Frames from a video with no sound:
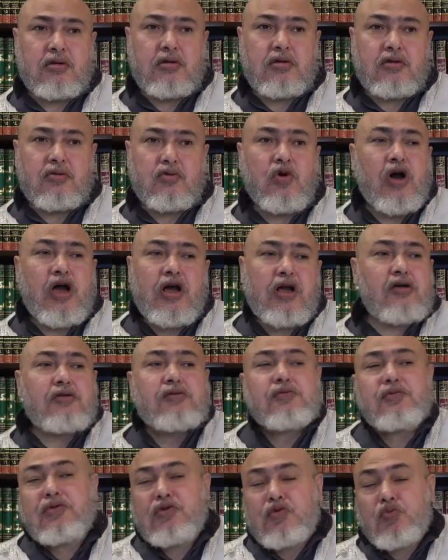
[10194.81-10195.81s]
What
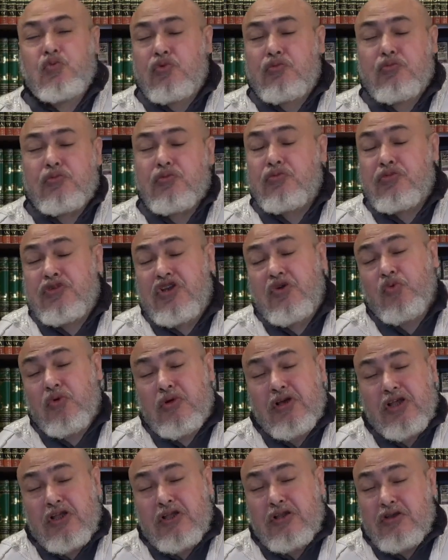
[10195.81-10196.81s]

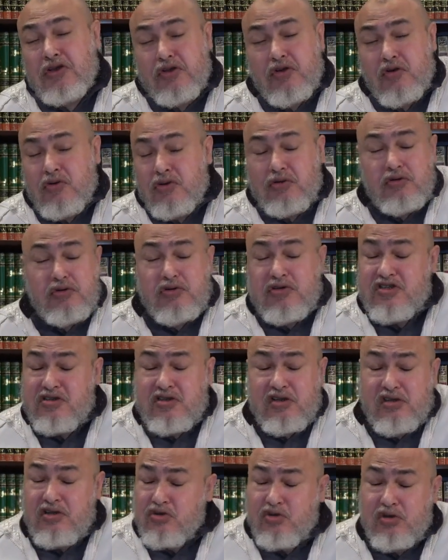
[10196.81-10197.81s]
you're
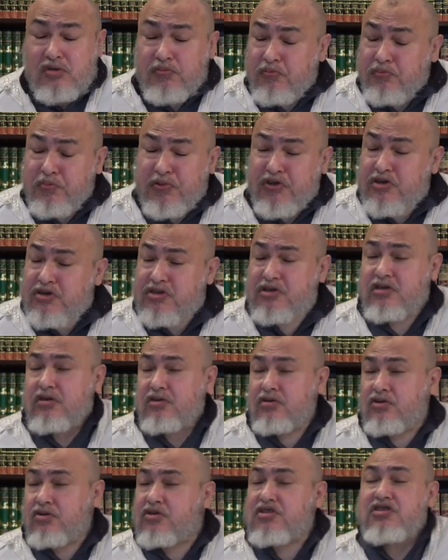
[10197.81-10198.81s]
still a good person.
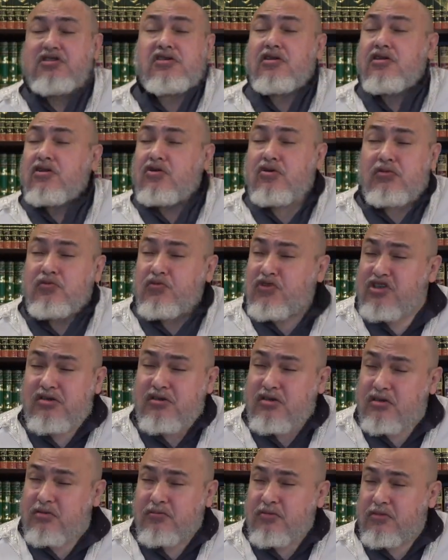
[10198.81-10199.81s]
You're still a good
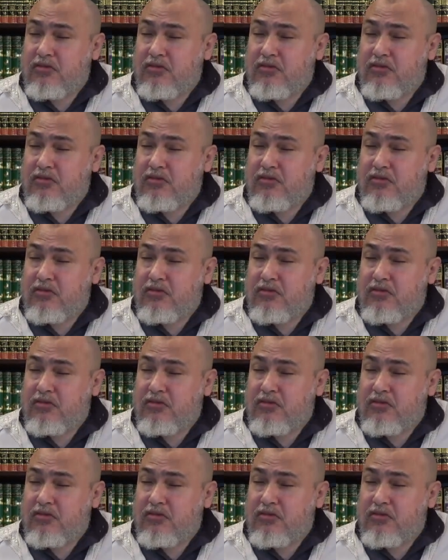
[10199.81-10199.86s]
Muslim.